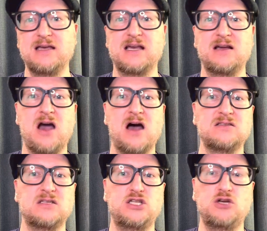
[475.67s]
can cause
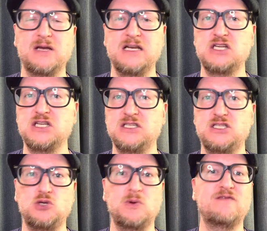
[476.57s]
the two conditions
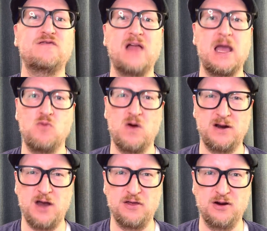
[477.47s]
to inflame one
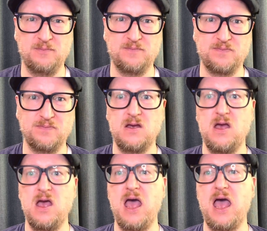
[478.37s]
another.
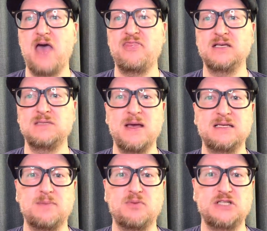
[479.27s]
And this makes
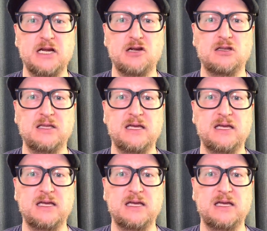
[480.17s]
it particularly a